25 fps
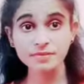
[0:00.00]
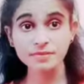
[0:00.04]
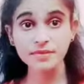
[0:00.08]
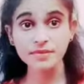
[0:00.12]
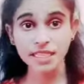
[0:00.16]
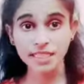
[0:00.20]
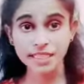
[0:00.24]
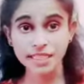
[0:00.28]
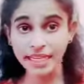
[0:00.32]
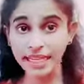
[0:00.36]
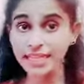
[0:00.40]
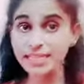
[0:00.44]

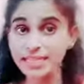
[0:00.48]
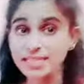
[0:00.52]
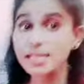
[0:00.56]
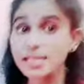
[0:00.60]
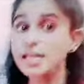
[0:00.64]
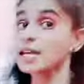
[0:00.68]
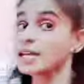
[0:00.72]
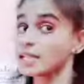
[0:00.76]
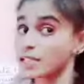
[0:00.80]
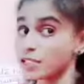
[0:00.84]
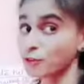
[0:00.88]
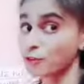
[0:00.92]

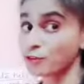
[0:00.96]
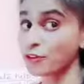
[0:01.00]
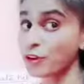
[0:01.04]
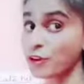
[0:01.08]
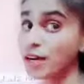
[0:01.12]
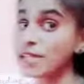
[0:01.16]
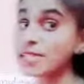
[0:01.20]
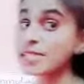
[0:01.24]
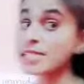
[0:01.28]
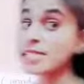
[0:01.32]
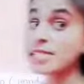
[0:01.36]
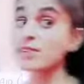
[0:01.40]
the
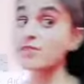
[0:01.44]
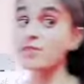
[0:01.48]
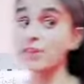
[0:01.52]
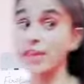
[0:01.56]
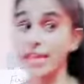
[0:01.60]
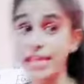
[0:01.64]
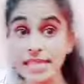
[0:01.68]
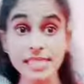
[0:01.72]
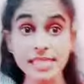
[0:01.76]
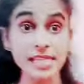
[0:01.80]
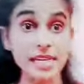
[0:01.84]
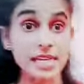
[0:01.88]
first
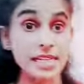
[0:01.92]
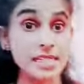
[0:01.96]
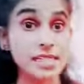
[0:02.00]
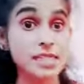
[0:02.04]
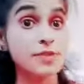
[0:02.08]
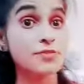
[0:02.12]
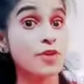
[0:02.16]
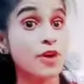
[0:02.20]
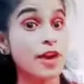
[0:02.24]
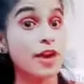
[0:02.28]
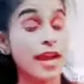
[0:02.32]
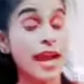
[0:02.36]
reasons
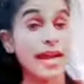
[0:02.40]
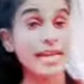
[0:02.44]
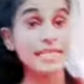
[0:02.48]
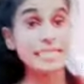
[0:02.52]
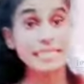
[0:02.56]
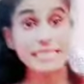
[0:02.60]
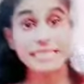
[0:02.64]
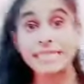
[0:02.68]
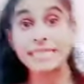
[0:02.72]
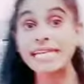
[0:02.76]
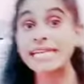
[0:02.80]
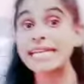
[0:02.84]
for
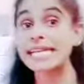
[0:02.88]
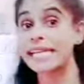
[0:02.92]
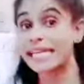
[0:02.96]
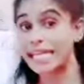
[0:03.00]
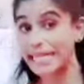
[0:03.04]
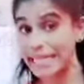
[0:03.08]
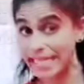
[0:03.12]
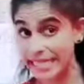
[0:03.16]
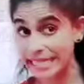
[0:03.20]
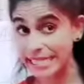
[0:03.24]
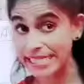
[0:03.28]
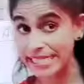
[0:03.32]
accident
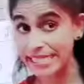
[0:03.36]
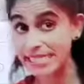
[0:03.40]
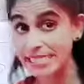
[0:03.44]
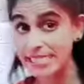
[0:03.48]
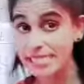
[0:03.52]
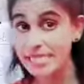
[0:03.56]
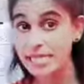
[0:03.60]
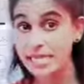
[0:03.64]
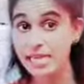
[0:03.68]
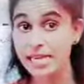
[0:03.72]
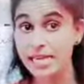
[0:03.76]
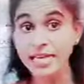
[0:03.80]
is
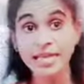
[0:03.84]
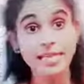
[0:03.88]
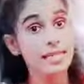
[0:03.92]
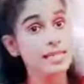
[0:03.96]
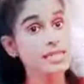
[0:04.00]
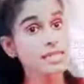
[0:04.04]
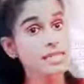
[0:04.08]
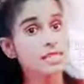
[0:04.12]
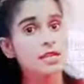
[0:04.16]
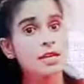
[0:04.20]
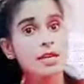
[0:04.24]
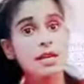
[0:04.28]

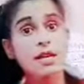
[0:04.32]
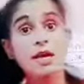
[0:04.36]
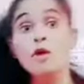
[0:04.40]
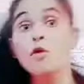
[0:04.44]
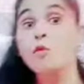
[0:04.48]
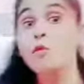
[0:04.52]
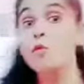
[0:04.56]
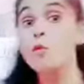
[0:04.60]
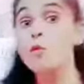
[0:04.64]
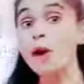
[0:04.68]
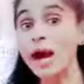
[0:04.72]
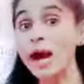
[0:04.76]

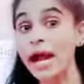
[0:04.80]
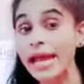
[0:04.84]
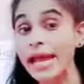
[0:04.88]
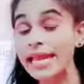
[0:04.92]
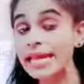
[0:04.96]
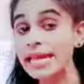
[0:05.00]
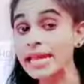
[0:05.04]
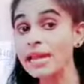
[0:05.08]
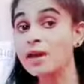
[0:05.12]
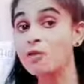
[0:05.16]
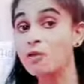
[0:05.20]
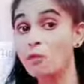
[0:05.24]

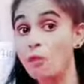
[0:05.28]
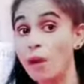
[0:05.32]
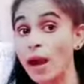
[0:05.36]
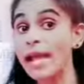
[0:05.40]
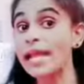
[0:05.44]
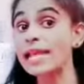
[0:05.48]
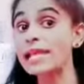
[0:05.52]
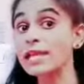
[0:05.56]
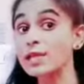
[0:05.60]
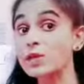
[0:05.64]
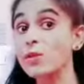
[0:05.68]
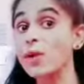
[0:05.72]
while
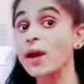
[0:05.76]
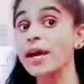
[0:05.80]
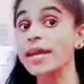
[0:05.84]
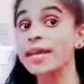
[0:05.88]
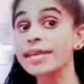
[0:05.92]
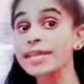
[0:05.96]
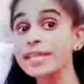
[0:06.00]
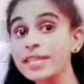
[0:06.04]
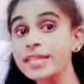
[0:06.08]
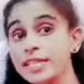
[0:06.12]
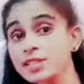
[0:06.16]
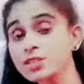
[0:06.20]
you are in
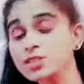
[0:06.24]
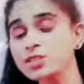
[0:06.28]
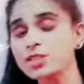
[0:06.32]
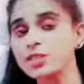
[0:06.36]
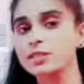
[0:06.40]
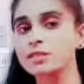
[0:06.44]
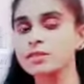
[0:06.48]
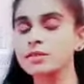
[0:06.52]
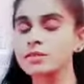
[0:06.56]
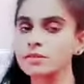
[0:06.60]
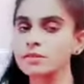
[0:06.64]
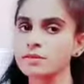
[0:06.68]

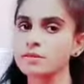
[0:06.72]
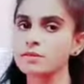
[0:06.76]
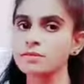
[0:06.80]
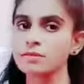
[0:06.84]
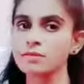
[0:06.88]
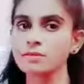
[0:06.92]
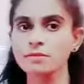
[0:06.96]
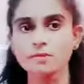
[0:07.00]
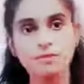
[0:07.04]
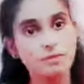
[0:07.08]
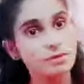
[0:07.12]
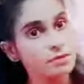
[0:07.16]
kitchen.
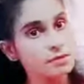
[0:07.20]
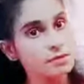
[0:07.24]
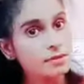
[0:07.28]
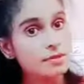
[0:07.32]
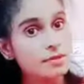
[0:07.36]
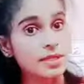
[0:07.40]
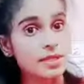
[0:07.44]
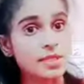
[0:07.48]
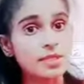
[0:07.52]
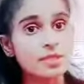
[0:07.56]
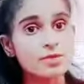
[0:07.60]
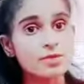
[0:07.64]

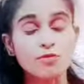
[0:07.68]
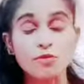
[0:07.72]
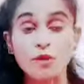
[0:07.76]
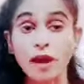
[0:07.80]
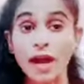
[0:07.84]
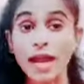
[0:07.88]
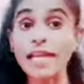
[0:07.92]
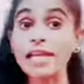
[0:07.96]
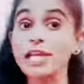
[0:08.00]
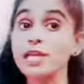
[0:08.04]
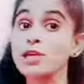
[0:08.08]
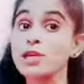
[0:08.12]
Yes,
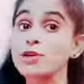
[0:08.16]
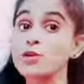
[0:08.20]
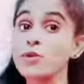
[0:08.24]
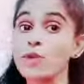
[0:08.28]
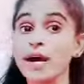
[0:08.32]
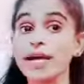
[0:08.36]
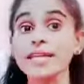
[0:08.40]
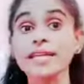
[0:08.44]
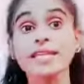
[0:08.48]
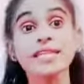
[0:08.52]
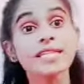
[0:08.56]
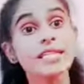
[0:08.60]
while you are
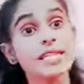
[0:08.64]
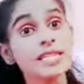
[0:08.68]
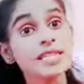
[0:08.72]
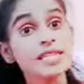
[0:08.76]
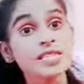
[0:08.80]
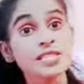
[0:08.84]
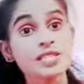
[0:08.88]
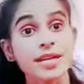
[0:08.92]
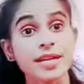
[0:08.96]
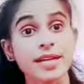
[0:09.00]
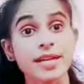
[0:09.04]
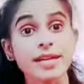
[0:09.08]
in
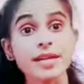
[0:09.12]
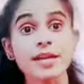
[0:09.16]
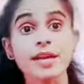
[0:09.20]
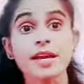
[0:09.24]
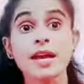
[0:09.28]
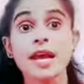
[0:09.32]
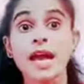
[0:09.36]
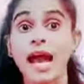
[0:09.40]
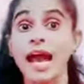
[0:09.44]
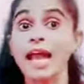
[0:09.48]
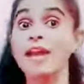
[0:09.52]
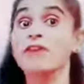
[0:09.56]
kitchen
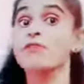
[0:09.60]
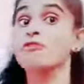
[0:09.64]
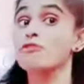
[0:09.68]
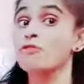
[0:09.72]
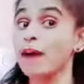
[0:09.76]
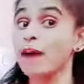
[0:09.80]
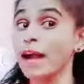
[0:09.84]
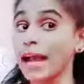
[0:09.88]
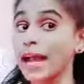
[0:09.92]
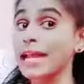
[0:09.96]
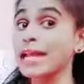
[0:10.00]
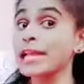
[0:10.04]
and
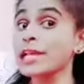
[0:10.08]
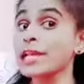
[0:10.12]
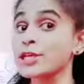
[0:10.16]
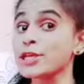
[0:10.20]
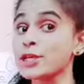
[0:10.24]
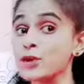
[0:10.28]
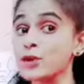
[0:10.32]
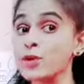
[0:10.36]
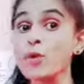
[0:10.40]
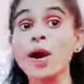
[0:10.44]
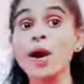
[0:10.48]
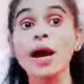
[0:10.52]
while
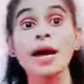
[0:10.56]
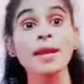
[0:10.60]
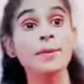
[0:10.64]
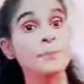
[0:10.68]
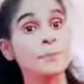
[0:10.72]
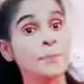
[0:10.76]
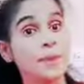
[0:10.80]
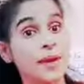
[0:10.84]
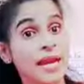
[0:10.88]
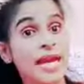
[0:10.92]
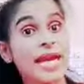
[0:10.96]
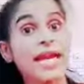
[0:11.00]
you are
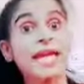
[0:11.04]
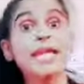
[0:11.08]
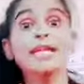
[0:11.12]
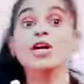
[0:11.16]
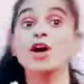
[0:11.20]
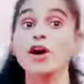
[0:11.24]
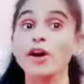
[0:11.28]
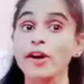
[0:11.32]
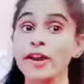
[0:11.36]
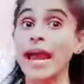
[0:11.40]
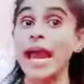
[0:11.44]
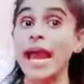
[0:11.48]
playing
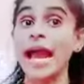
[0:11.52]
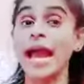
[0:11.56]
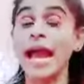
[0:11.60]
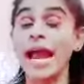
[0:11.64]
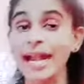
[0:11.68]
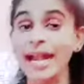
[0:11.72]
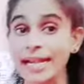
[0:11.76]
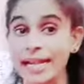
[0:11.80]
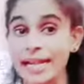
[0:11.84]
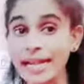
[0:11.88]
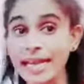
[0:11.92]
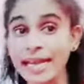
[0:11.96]
or
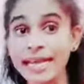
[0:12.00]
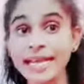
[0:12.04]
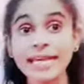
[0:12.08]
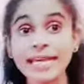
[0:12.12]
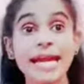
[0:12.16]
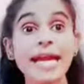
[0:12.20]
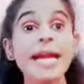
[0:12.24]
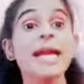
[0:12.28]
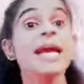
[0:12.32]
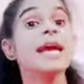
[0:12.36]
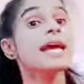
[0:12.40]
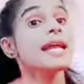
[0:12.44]
handling
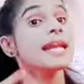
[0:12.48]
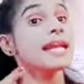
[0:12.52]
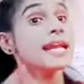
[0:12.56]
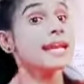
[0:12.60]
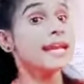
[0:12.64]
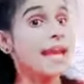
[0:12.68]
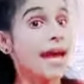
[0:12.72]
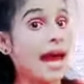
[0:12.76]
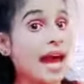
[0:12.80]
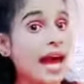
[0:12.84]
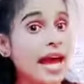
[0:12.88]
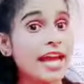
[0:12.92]
a
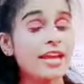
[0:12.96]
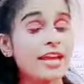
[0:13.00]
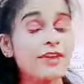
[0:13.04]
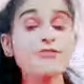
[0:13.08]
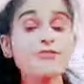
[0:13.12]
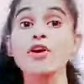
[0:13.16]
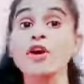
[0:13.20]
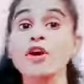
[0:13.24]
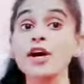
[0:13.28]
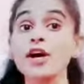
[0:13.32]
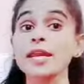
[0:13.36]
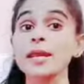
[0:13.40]
knife
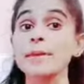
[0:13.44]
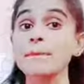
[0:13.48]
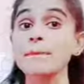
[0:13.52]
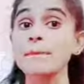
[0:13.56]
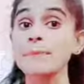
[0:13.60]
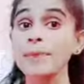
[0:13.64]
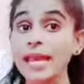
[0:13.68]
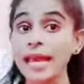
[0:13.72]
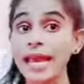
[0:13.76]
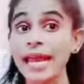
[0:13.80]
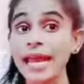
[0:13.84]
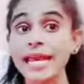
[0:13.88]
or a
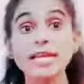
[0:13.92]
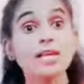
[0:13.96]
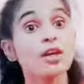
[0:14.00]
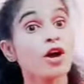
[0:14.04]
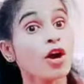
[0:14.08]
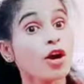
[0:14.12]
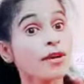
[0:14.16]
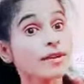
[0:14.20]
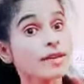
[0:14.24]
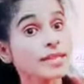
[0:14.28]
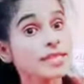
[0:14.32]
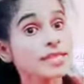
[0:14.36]
blade
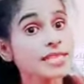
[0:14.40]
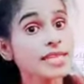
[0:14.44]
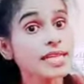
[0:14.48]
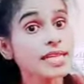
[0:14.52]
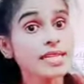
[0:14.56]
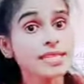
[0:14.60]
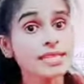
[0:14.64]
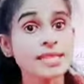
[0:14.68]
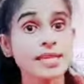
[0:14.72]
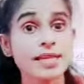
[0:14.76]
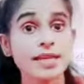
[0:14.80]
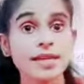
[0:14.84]
or a
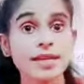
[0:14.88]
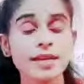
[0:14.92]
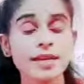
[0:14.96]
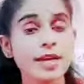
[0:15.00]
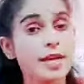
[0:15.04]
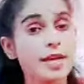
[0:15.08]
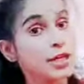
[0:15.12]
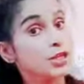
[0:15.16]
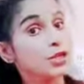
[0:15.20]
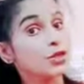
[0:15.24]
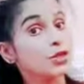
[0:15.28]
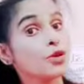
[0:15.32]
scissor,
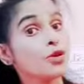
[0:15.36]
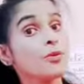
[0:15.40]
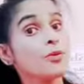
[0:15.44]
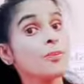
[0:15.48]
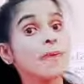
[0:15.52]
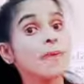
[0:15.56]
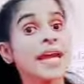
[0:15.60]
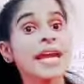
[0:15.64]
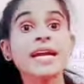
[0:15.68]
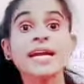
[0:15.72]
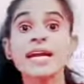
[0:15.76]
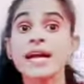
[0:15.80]
you
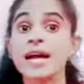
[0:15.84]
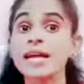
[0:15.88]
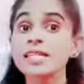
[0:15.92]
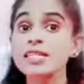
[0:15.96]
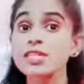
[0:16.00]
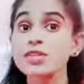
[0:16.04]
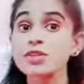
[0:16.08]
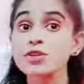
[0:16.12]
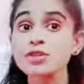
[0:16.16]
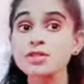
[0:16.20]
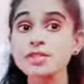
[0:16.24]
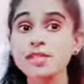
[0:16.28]
may cut
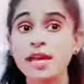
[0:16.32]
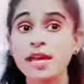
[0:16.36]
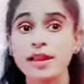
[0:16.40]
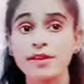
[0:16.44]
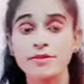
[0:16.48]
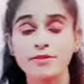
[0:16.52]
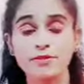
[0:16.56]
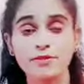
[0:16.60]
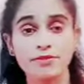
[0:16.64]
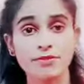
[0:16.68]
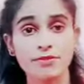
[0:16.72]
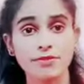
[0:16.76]

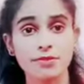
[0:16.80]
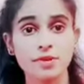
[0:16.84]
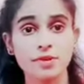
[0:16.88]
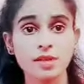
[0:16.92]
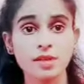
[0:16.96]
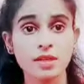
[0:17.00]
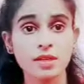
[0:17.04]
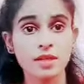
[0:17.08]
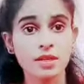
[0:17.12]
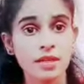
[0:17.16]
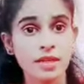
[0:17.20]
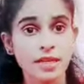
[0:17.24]
yourself.
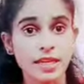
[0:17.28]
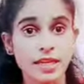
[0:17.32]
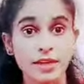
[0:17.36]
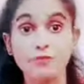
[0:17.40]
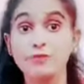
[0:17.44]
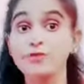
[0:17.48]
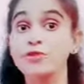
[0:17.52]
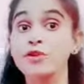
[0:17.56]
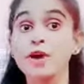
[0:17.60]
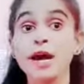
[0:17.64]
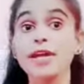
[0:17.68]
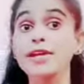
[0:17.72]
If
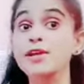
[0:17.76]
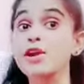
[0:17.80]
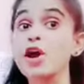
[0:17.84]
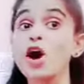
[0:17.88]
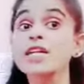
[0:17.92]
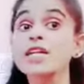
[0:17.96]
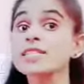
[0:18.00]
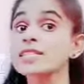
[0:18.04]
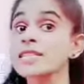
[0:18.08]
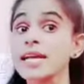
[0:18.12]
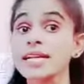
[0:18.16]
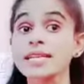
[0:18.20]
you are not
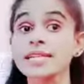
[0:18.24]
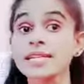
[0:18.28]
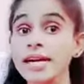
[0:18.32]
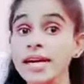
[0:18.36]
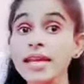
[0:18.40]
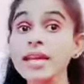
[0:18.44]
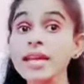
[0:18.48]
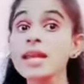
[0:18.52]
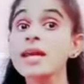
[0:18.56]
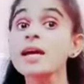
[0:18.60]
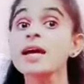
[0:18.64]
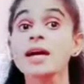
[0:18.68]

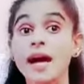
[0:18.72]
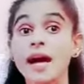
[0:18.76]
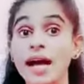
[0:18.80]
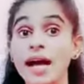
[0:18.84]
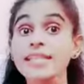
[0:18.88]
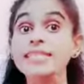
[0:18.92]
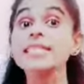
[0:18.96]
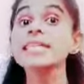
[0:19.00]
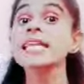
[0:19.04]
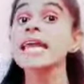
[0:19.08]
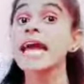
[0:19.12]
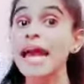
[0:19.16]
under
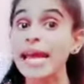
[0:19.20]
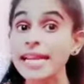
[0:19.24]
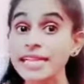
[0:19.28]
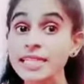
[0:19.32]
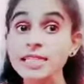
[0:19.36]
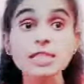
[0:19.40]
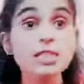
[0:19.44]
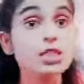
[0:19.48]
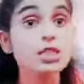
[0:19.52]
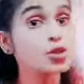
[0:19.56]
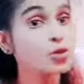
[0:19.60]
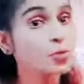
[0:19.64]

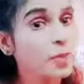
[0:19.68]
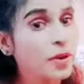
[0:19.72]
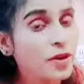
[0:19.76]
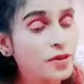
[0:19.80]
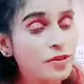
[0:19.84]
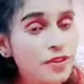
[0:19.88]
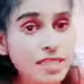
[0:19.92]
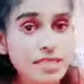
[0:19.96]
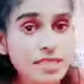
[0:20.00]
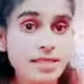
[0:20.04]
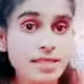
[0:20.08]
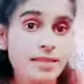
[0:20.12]
adult
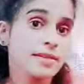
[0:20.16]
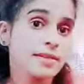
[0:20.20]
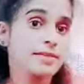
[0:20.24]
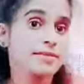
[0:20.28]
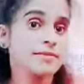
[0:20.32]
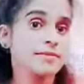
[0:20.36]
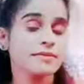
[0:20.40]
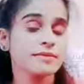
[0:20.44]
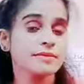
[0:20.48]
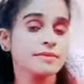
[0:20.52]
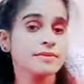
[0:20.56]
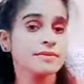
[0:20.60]
supervision.
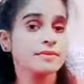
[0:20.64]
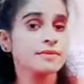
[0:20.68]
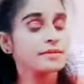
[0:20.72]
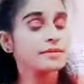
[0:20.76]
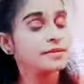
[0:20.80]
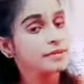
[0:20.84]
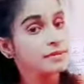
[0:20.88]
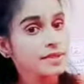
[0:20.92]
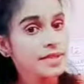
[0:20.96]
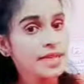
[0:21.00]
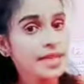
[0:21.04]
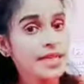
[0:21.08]

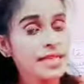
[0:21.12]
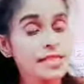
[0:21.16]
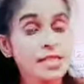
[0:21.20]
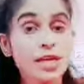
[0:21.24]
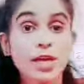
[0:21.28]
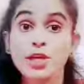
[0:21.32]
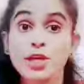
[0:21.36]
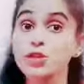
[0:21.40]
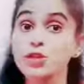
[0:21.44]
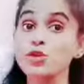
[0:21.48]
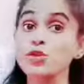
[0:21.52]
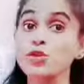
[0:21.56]
Yes,
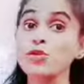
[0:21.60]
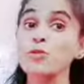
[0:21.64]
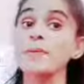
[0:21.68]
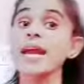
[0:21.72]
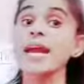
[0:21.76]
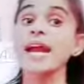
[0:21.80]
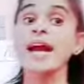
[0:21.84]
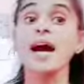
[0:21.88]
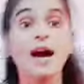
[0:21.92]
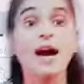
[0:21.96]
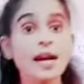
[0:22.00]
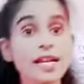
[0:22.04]
you may
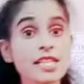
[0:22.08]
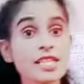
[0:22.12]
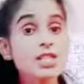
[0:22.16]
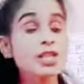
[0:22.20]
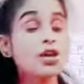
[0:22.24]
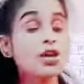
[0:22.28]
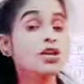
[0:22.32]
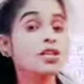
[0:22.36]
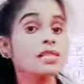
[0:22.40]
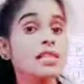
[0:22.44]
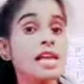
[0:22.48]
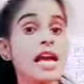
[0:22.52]
hurt
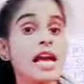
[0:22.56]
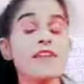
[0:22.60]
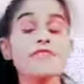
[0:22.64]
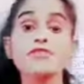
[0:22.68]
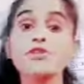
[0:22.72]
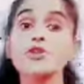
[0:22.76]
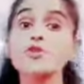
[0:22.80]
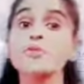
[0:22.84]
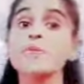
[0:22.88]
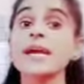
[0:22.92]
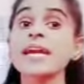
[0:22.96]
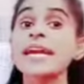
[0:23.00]
yourself. You
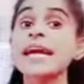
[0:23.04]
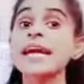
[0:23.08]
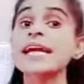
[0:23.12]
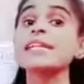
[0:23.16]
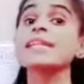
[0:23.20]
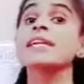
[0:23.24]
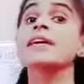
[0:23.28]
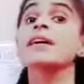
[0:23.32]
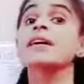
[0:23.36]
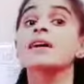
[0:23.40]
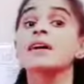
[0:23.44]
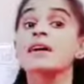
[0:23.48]
may get
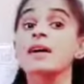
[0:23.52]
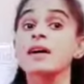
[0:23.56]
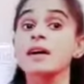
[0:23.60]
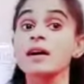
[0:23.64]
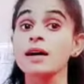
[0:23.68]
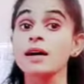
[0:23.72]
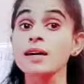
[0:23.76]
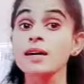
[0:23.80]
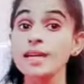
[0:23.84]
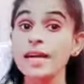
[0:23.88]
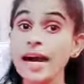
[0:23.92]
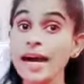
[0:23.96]

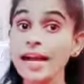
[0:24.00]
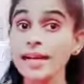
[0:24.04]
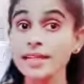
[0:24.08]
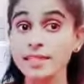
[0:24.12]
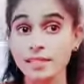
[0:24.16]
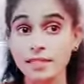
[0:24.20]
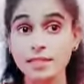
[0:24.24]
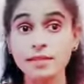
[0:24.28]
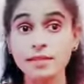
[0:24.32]
cut.